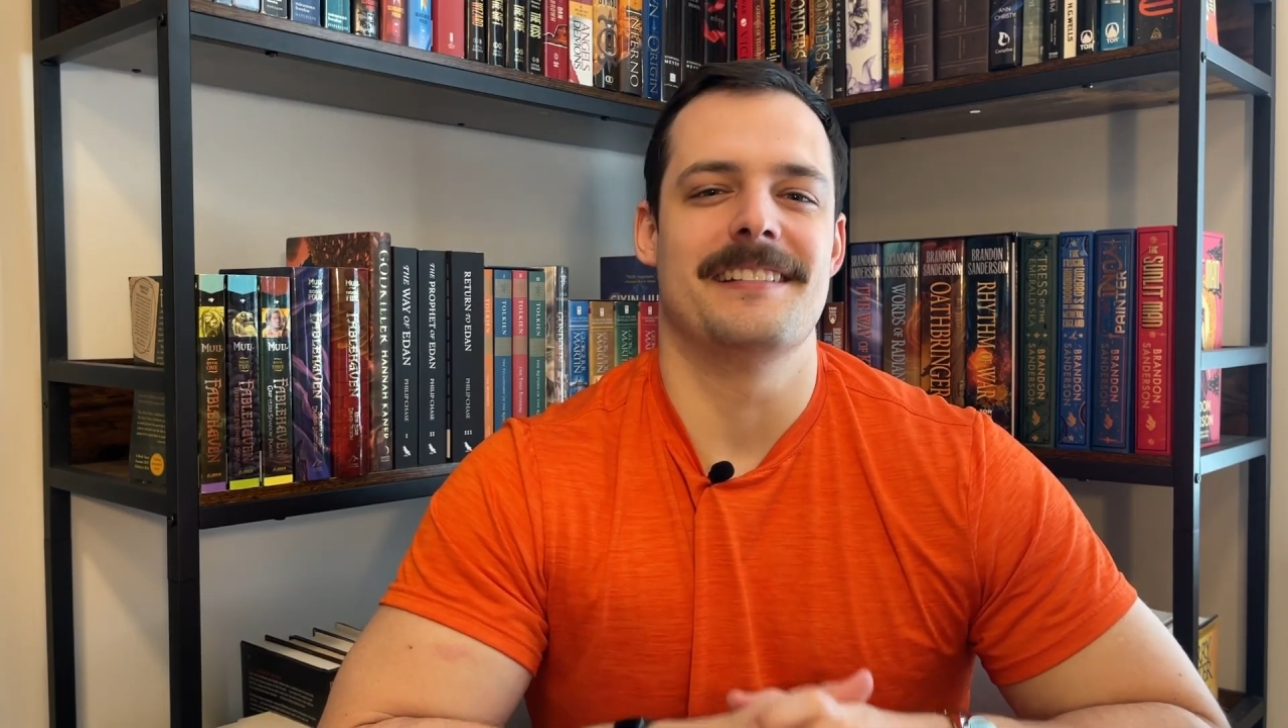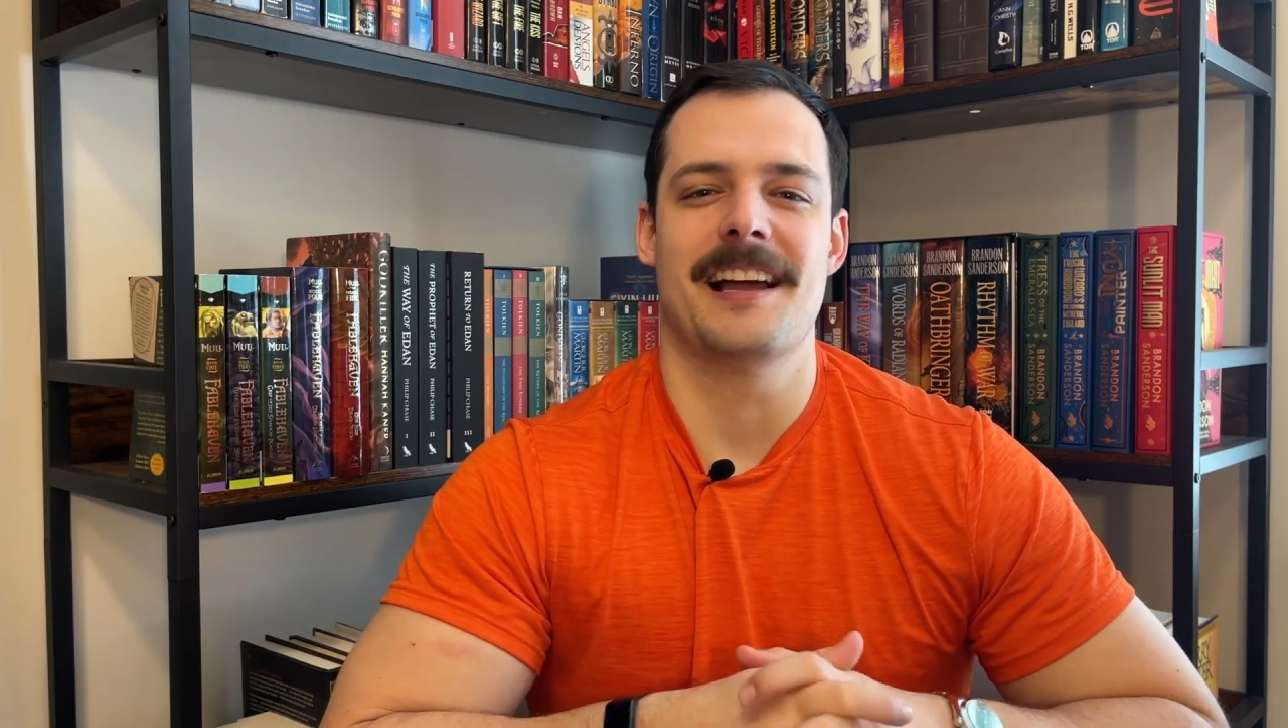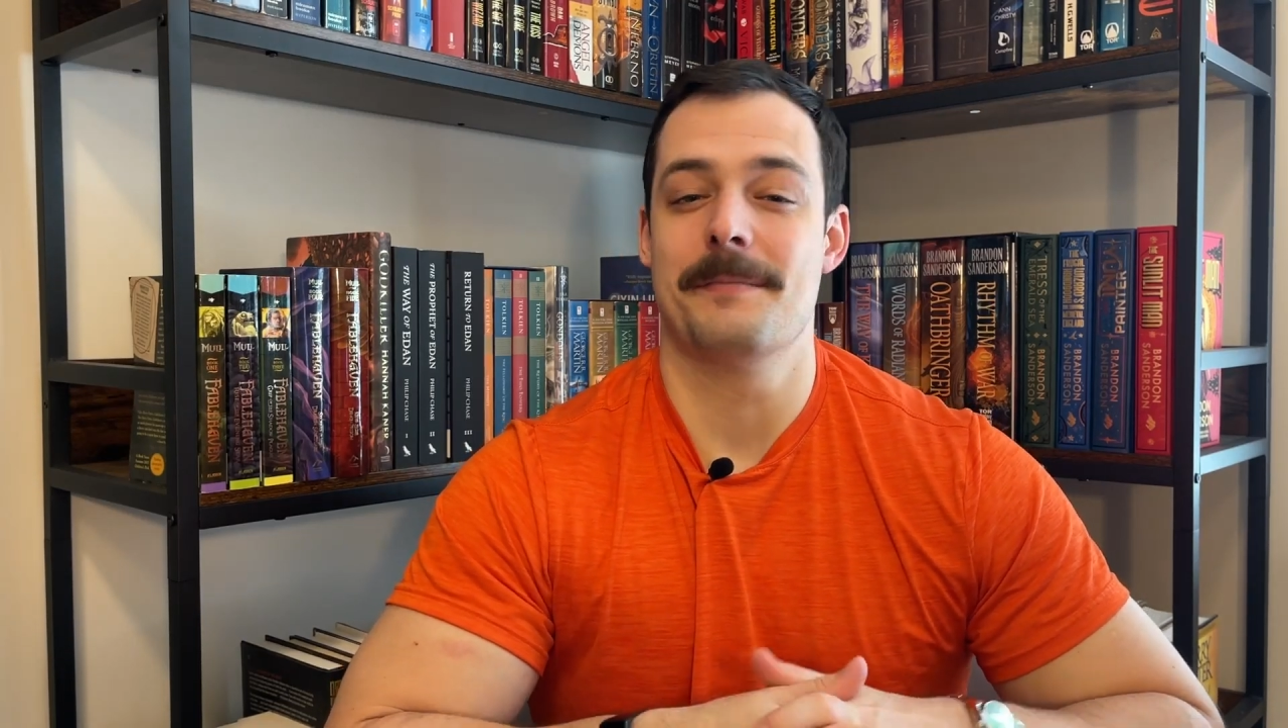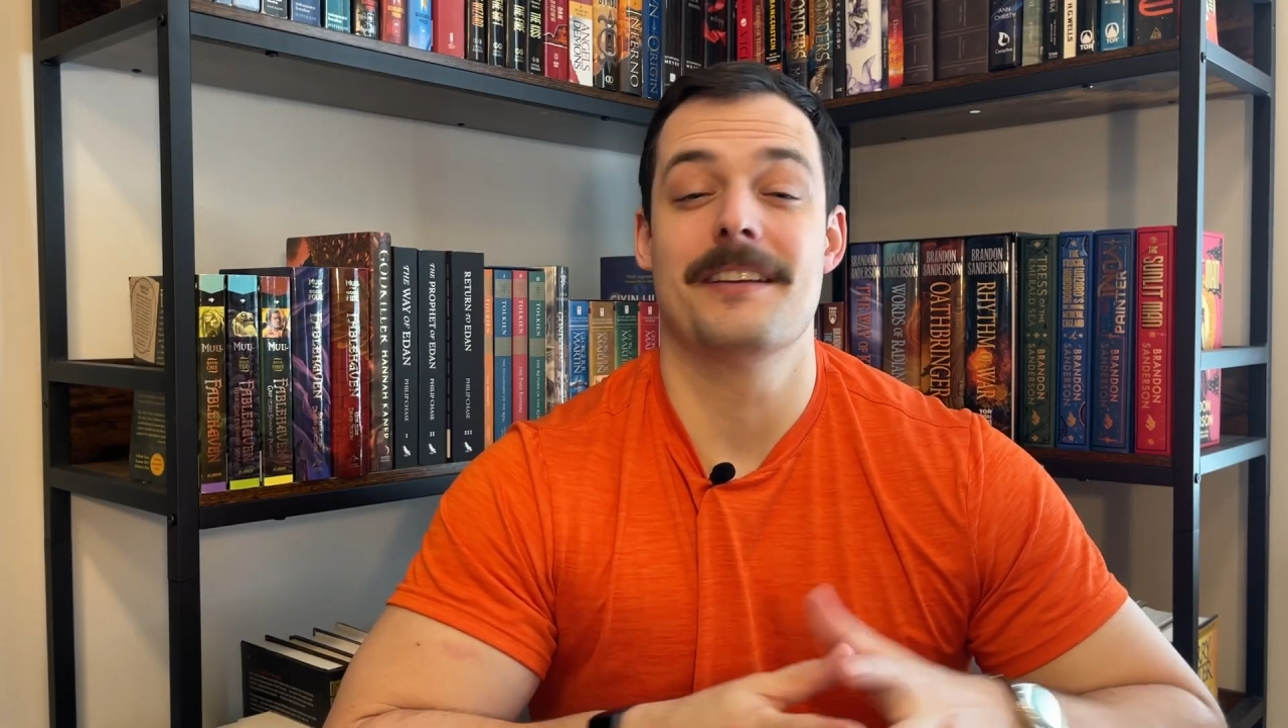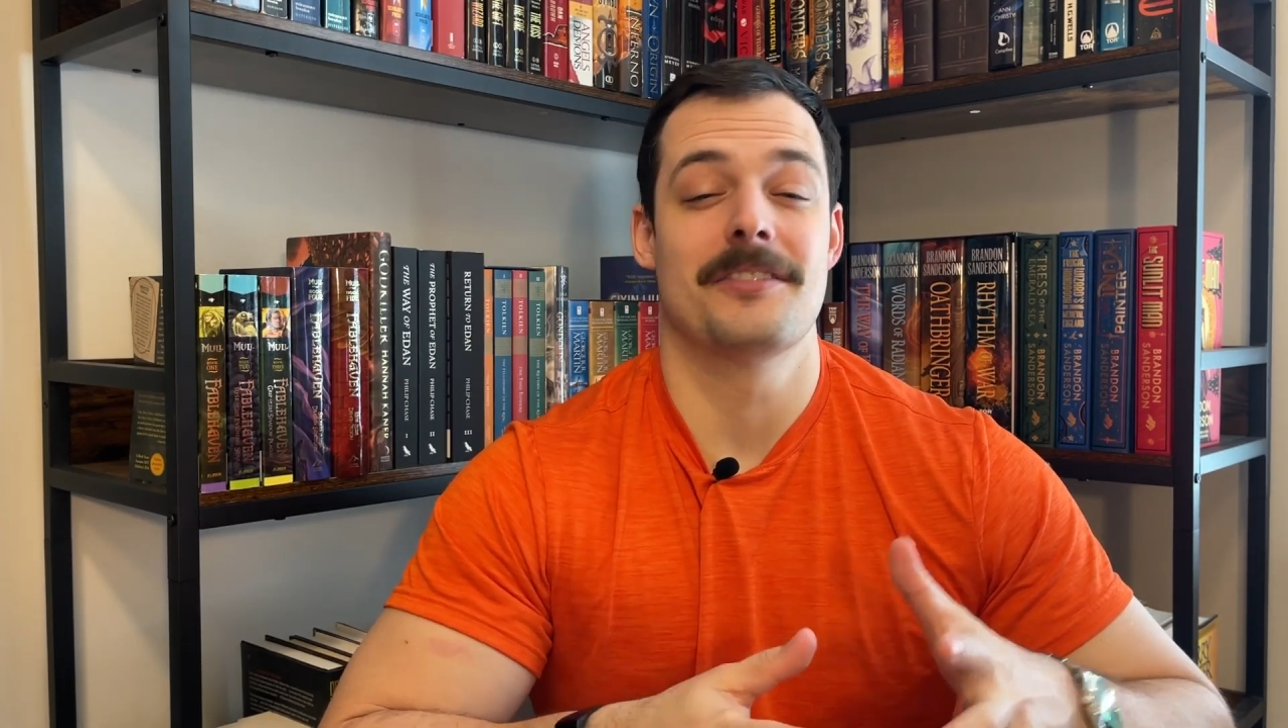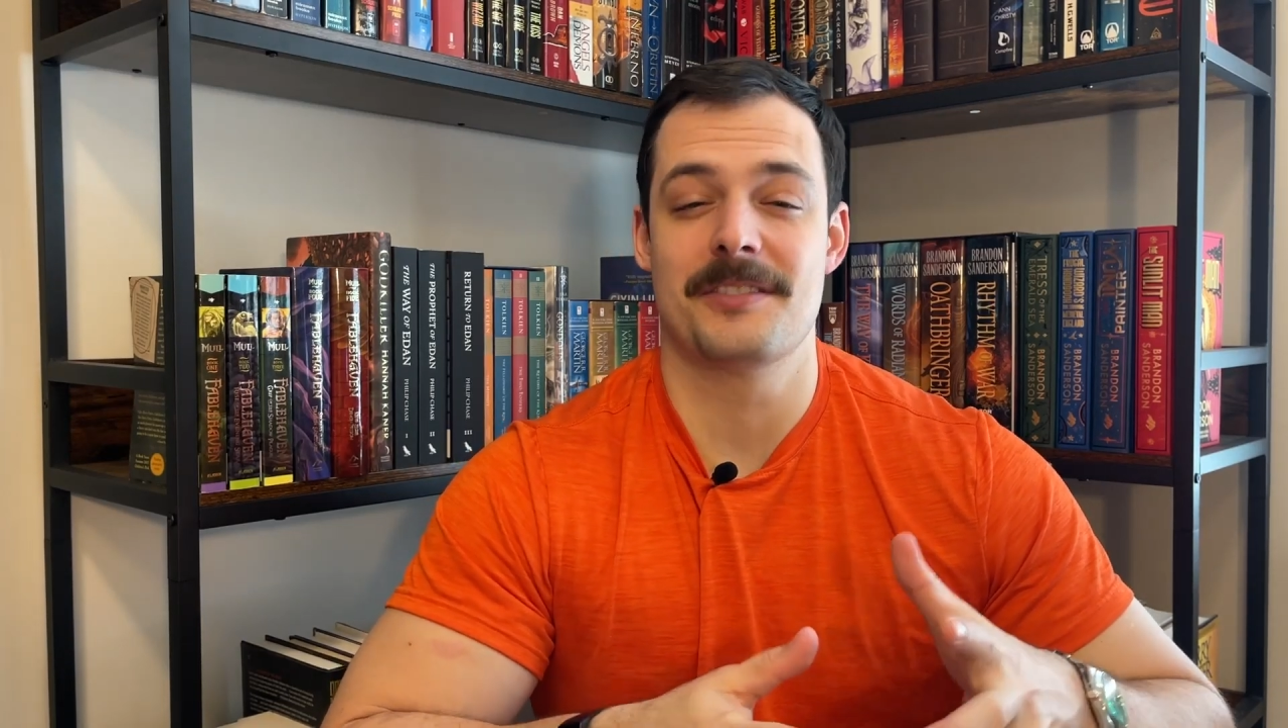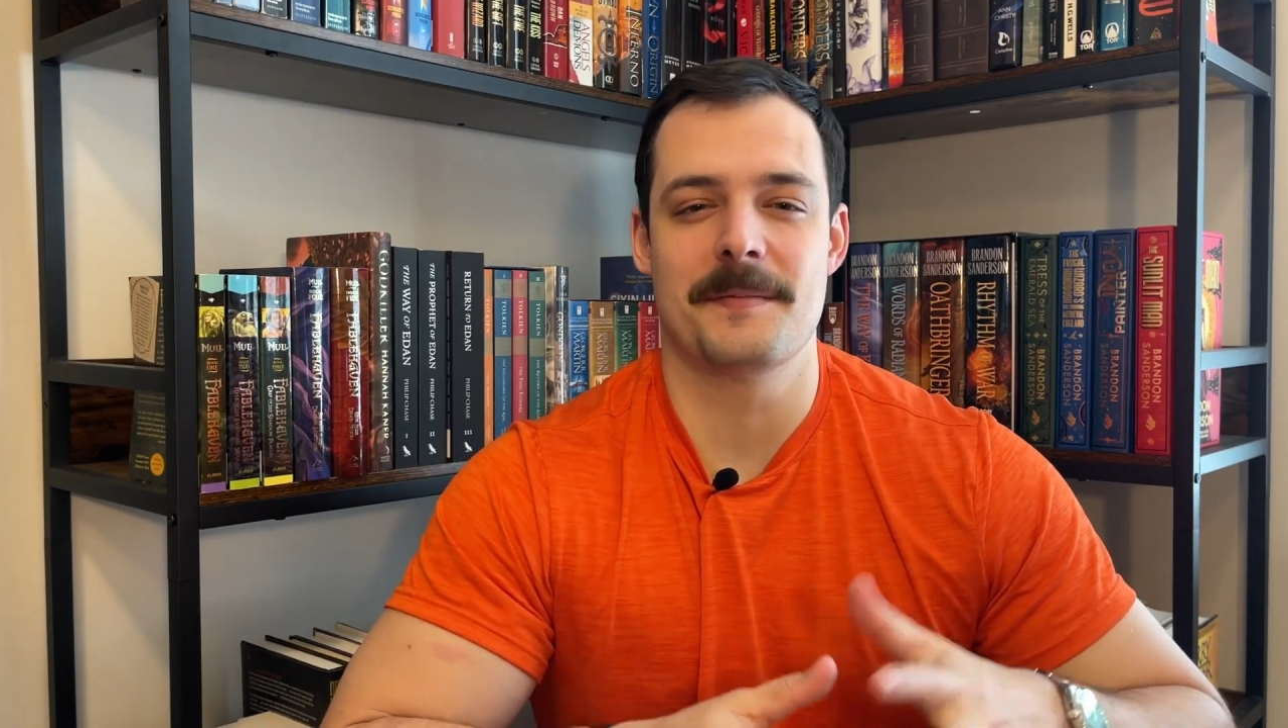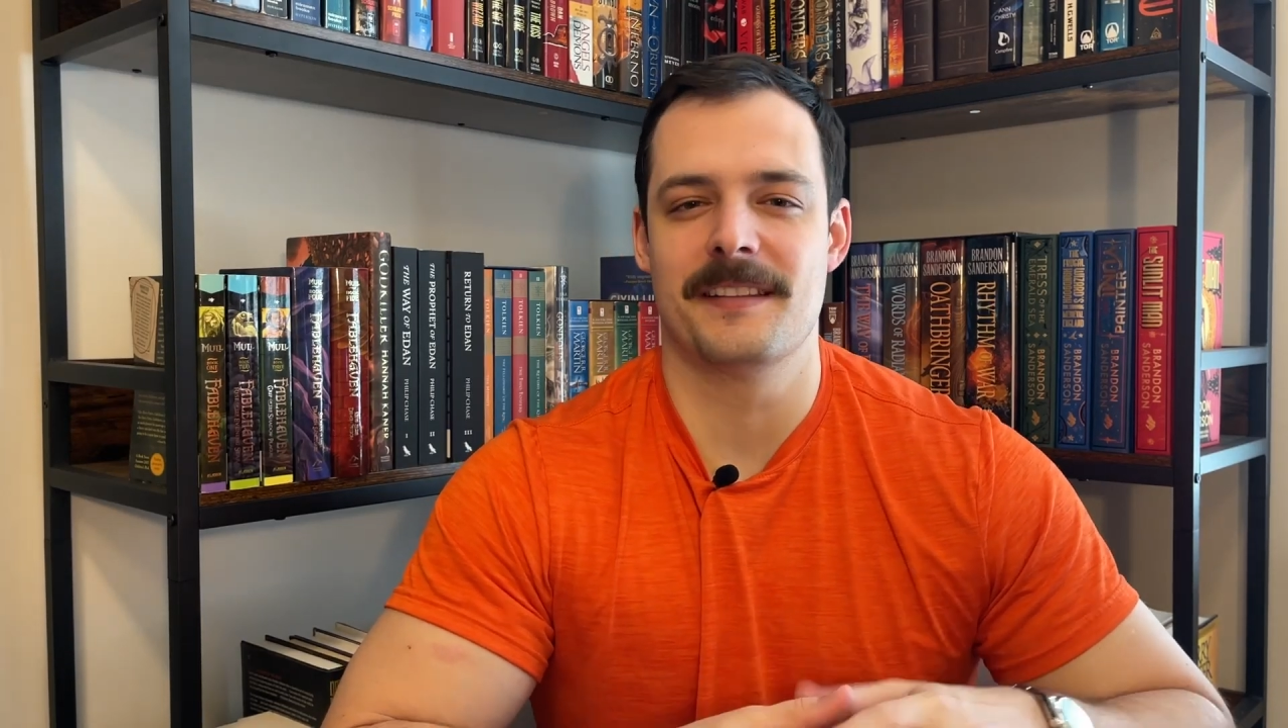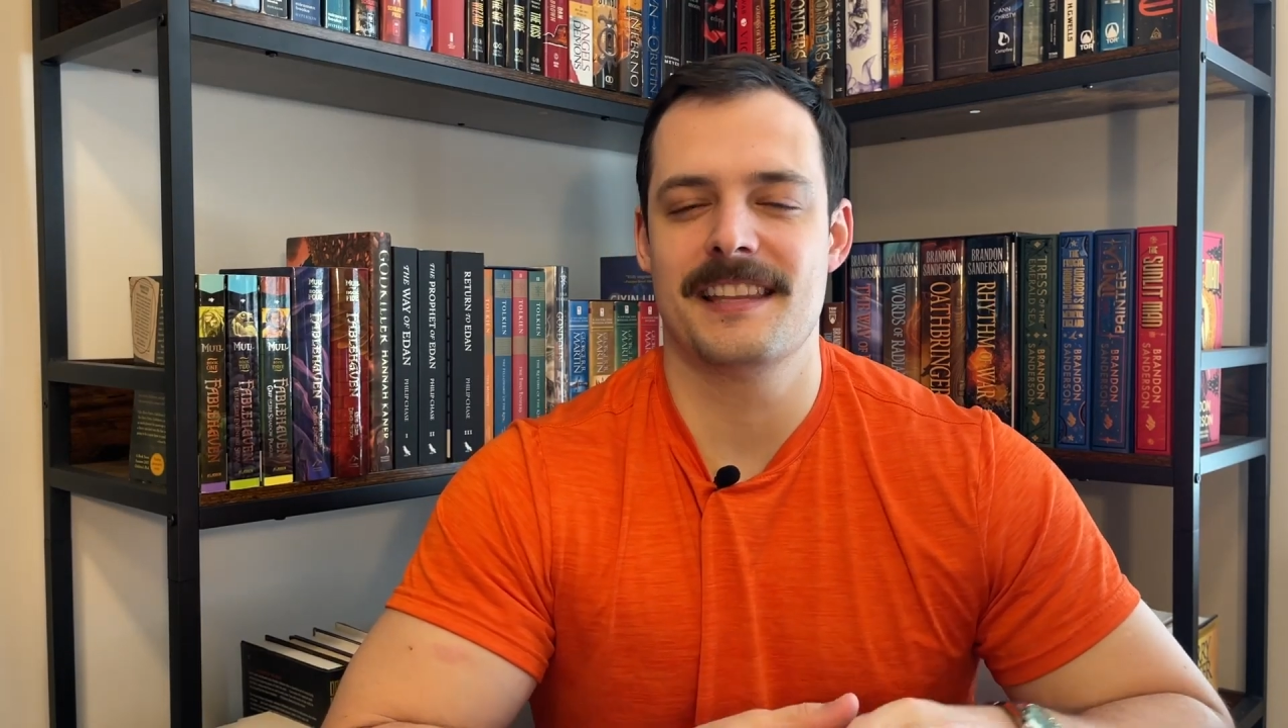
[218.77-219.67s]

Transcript: time because of some of the